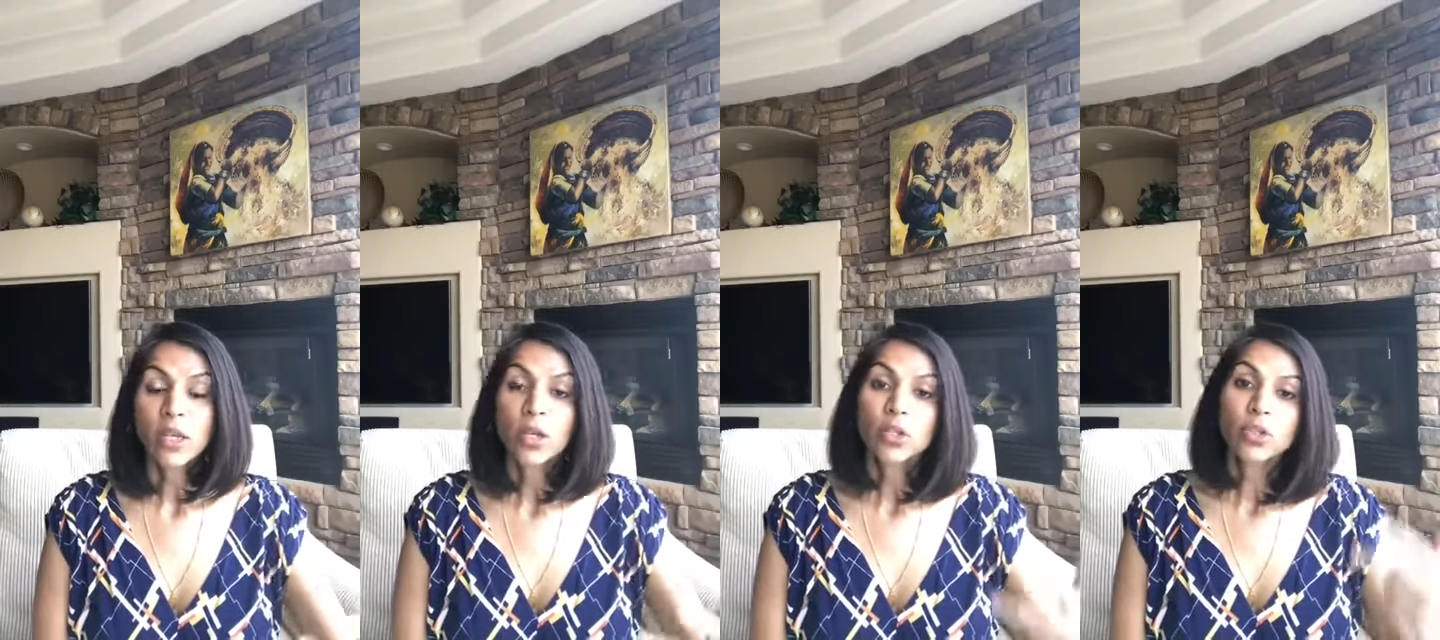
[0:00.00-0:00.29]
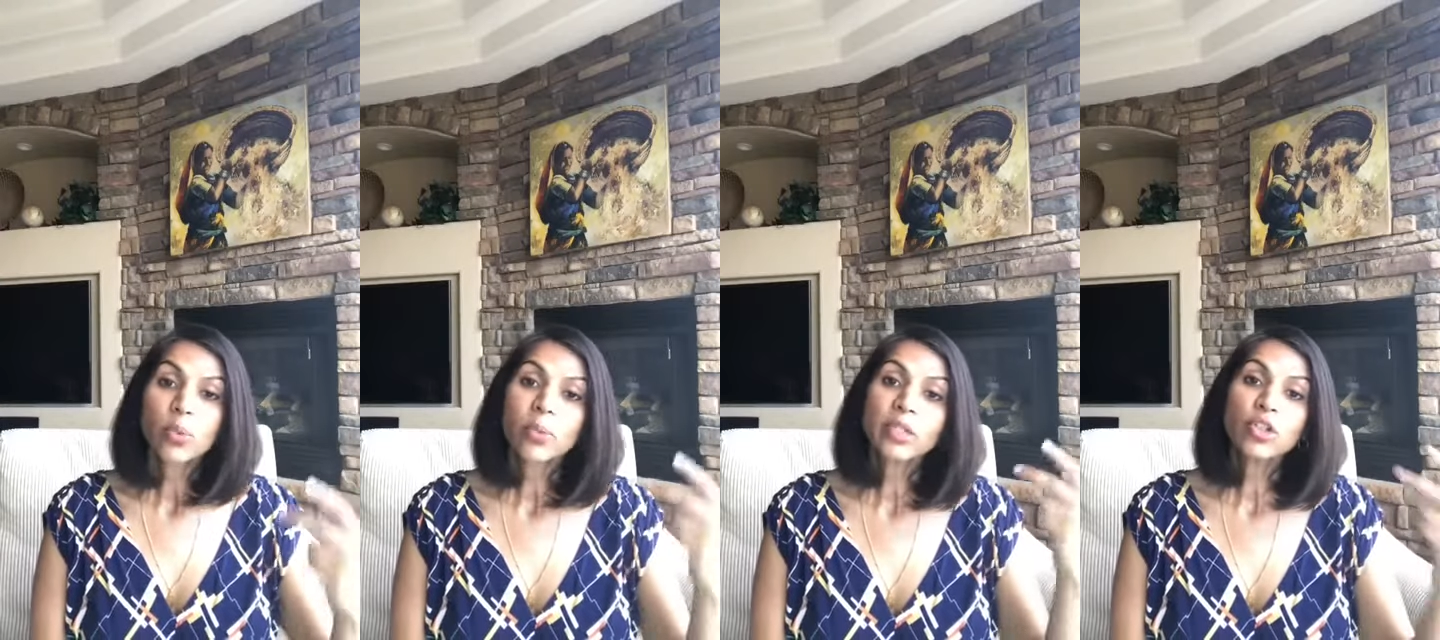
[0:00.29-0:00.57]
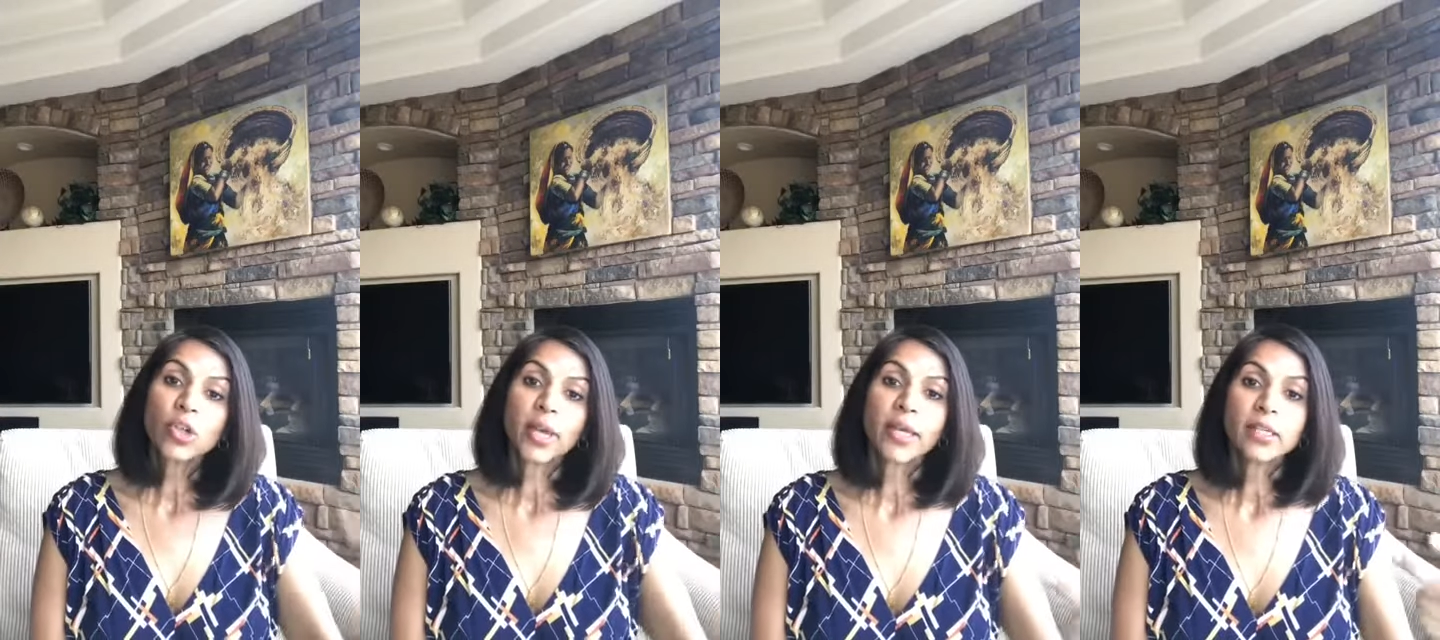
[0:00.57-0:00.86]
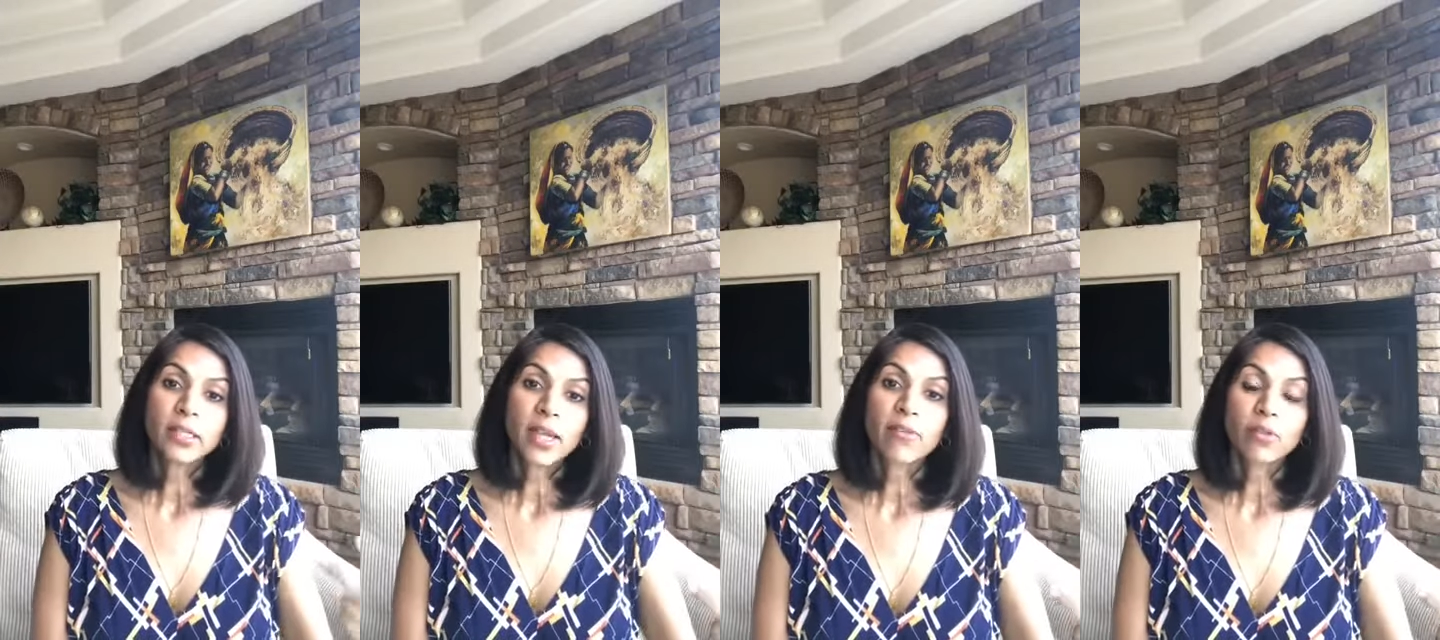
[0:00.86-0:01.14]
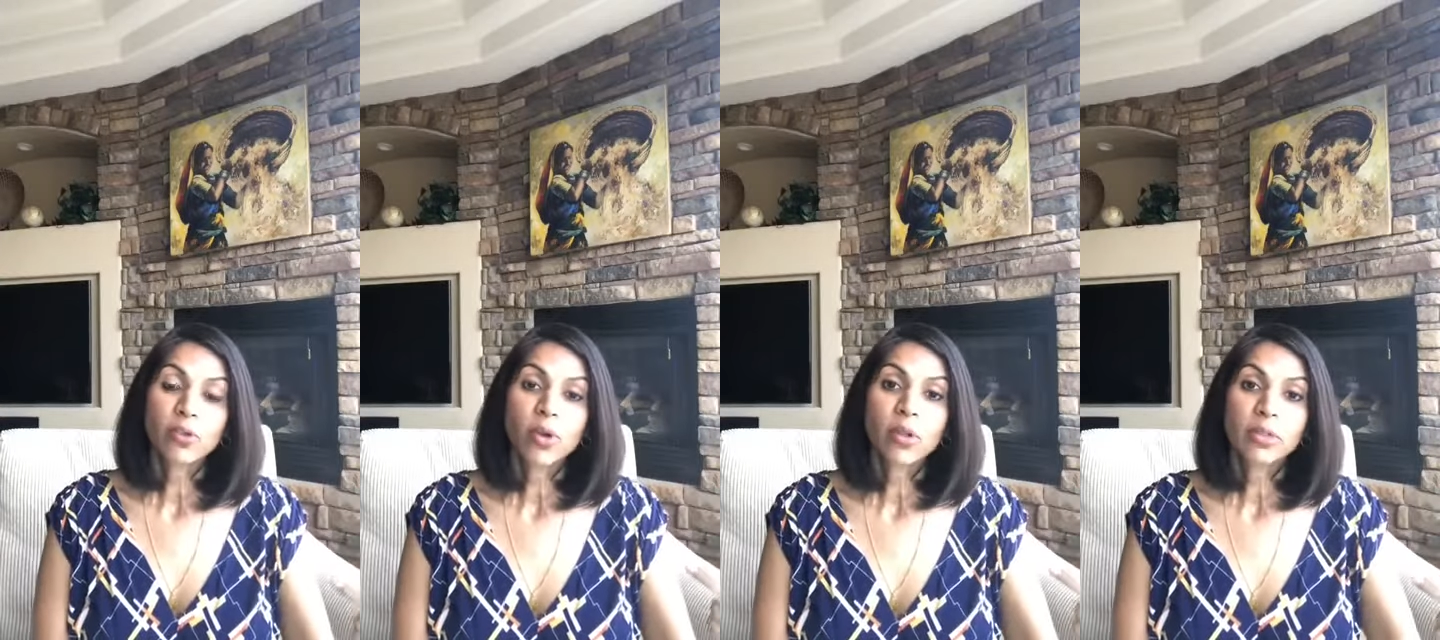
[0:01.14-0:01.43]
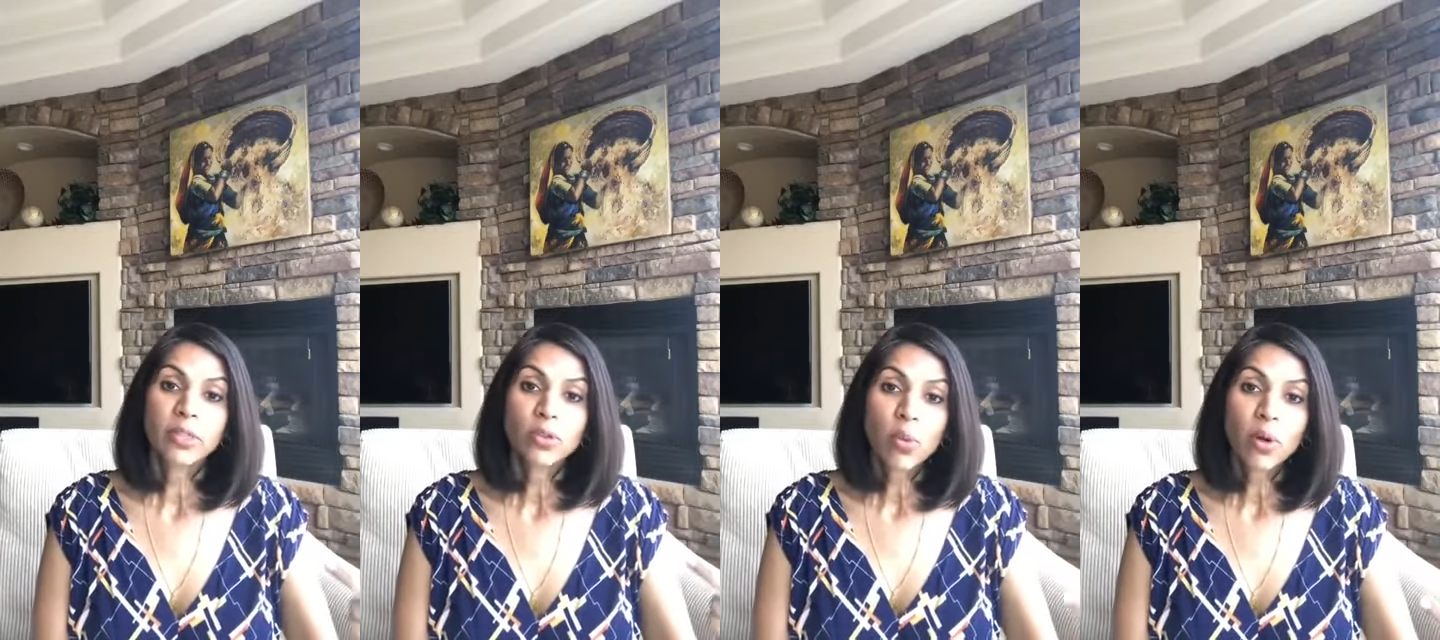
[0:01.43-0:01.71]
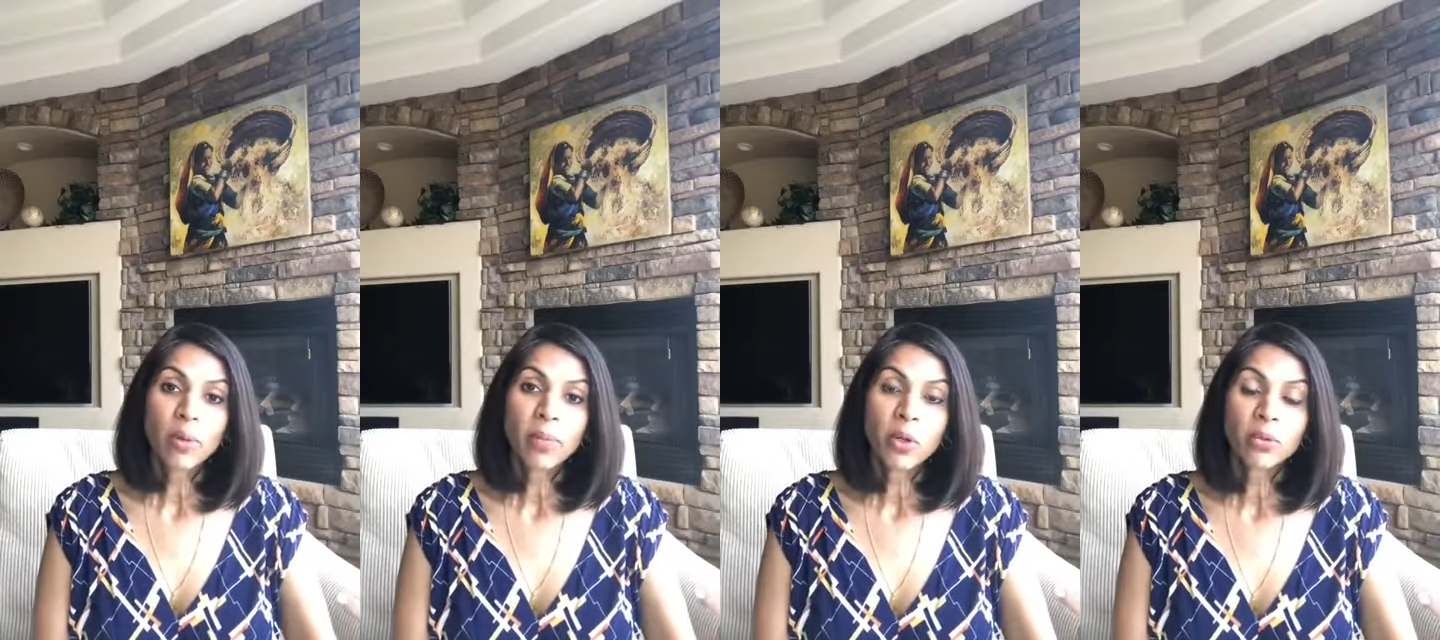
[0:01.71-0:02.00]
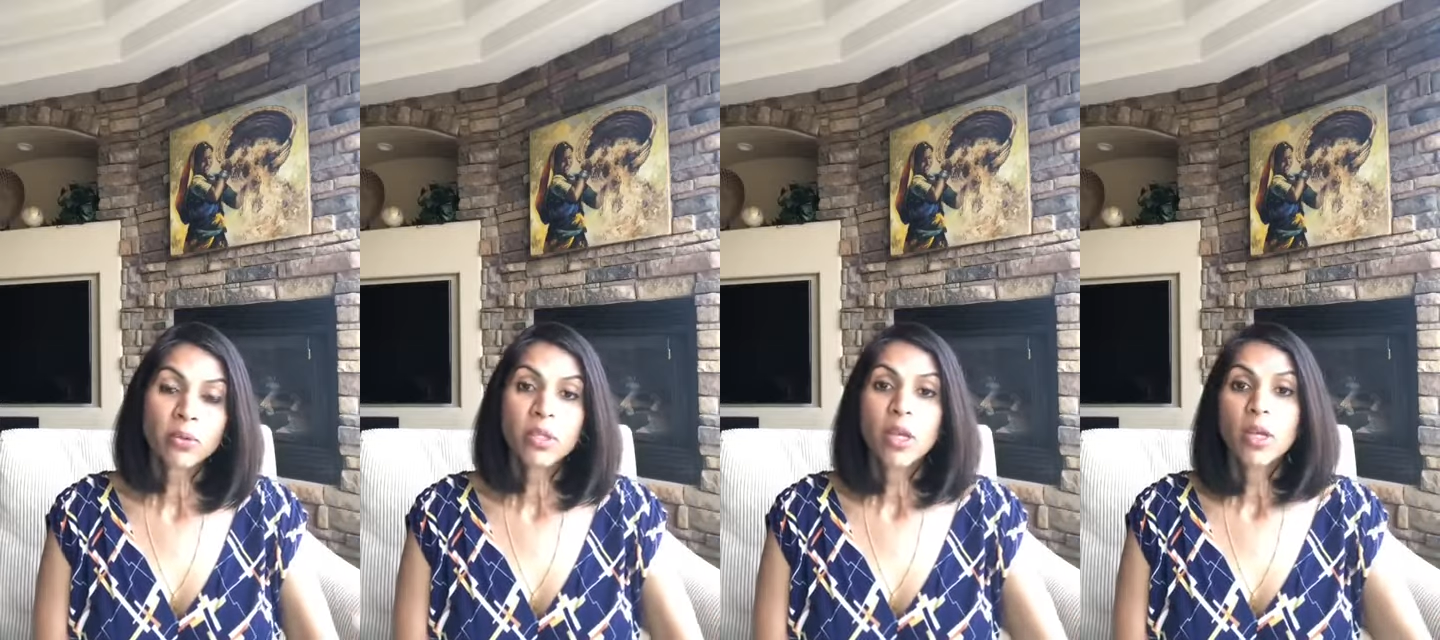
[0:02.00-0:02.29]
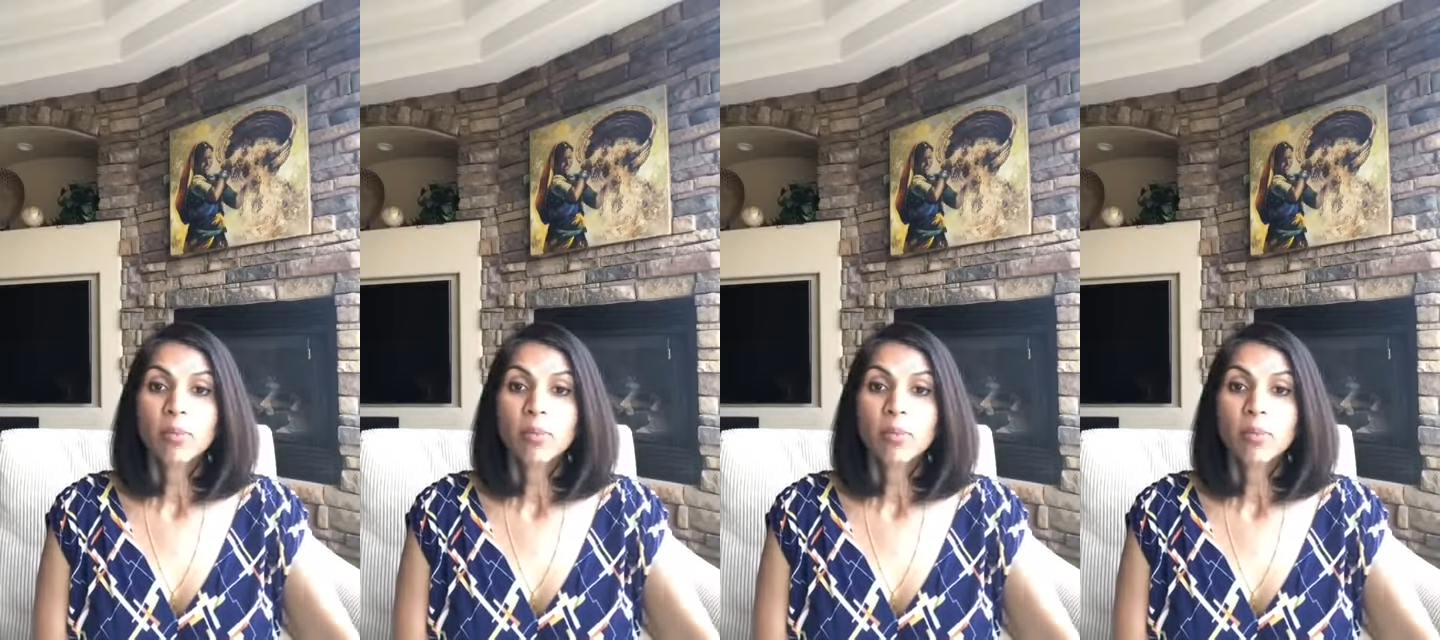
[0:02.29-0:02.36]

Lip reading: So we chase after all these hormones,